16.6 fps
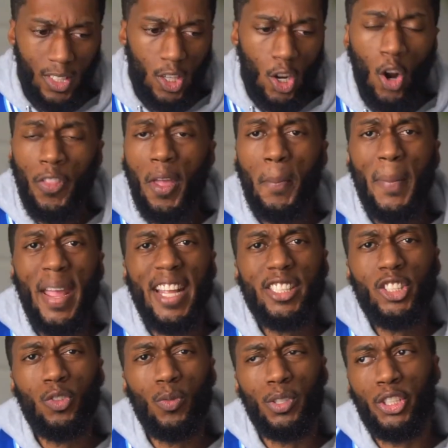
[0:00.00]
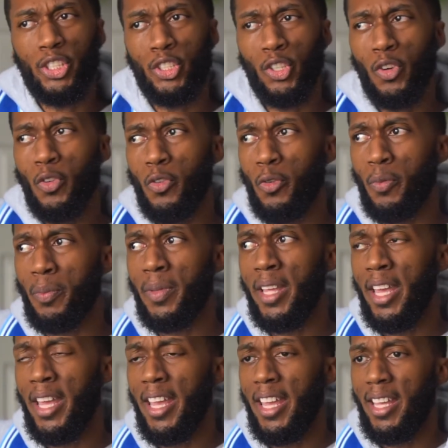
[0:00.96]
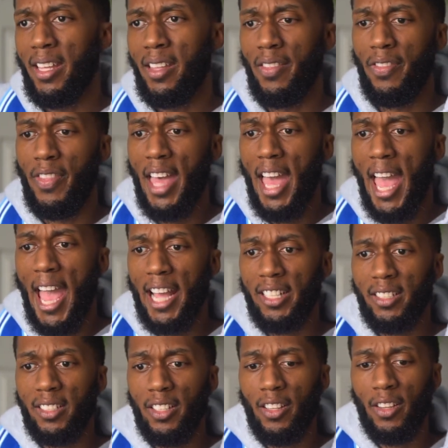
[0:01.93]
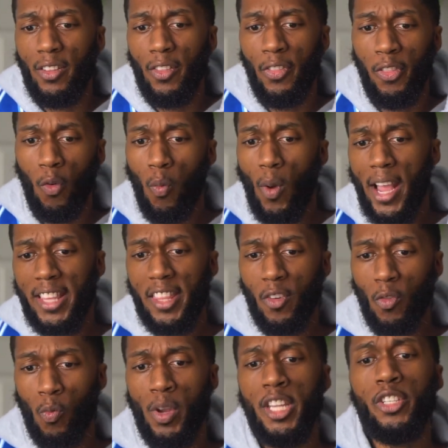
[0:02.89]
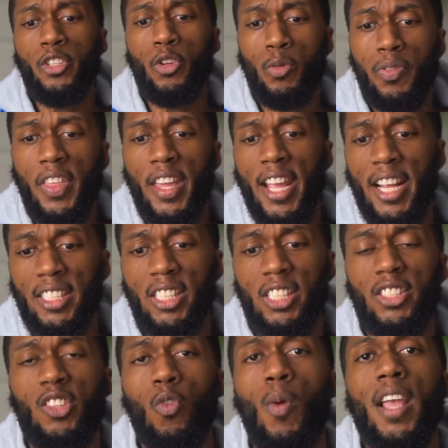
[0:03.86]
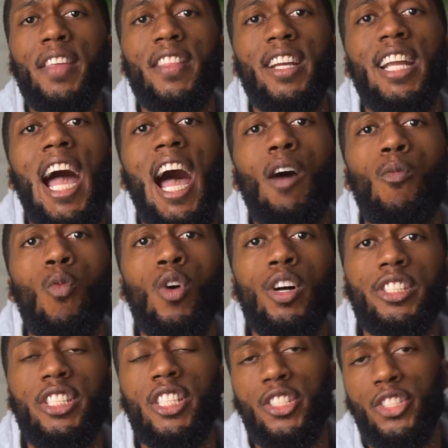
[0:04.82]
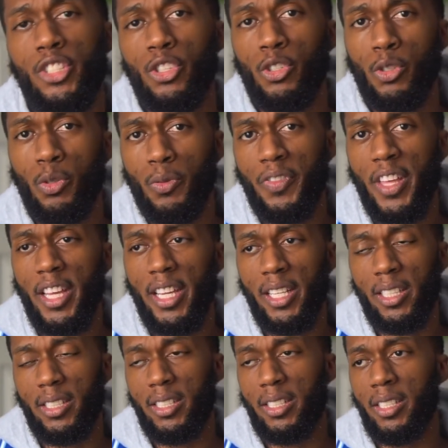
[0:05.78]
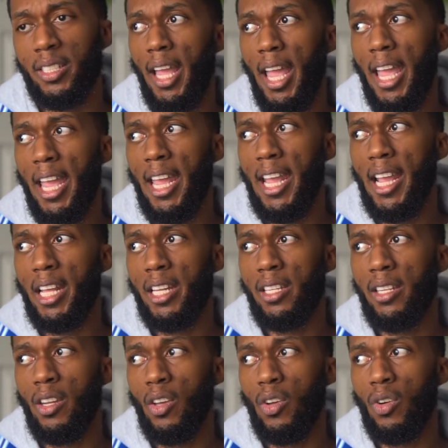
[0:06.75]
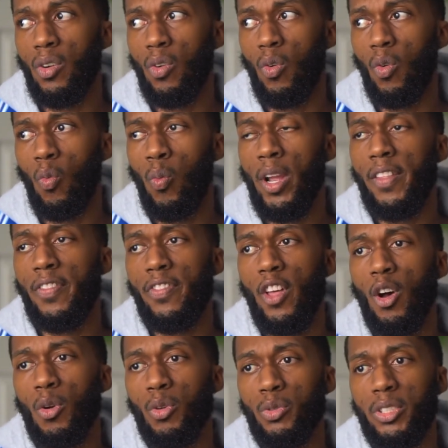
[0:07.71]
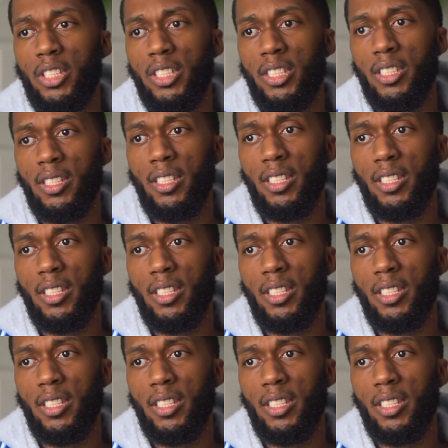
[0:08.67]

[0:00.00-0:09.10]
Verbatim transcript: Or they're made to assume that the way that we do things is the way that God wants us to do things. And when those